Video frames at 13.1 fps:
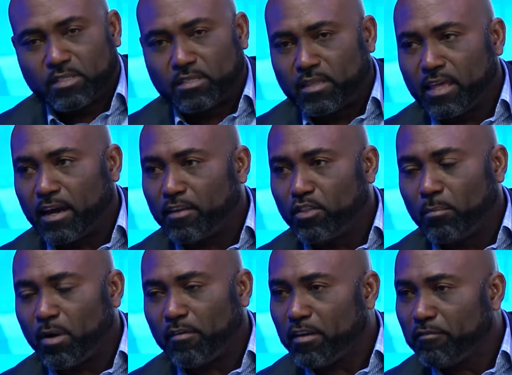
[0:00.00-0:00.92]
there are a
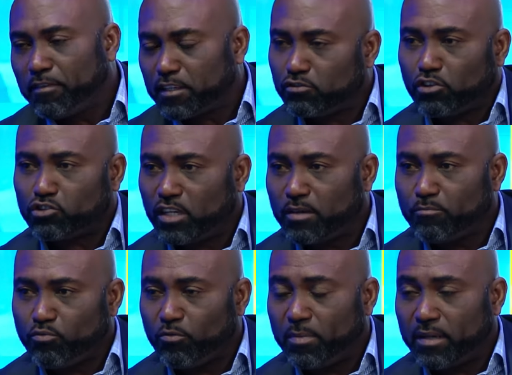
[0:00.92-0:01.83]
number of infrastructural
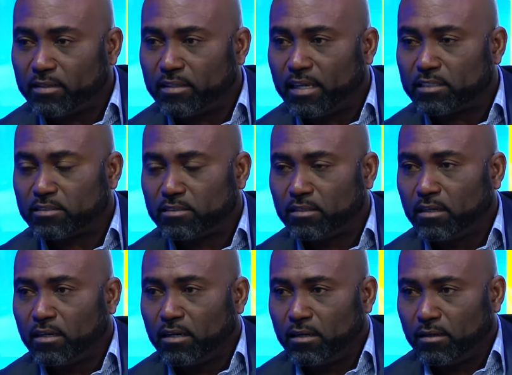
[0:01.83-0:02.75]
improvements that
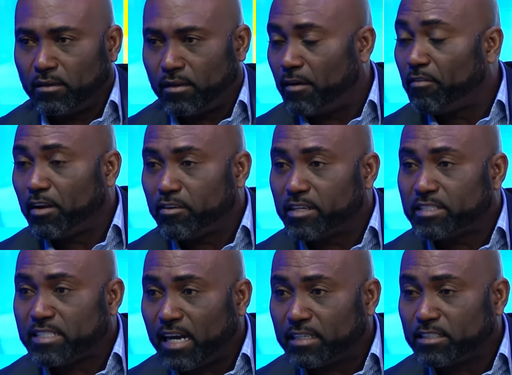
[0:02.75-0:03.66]
have already
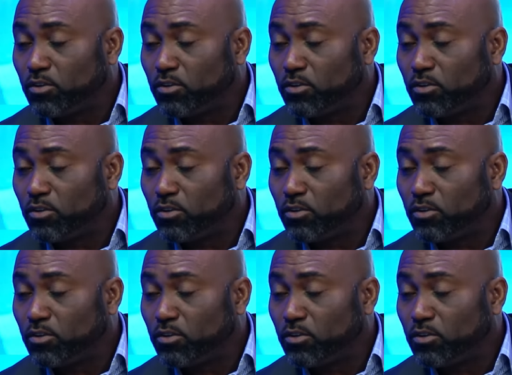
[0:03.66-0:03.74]
started.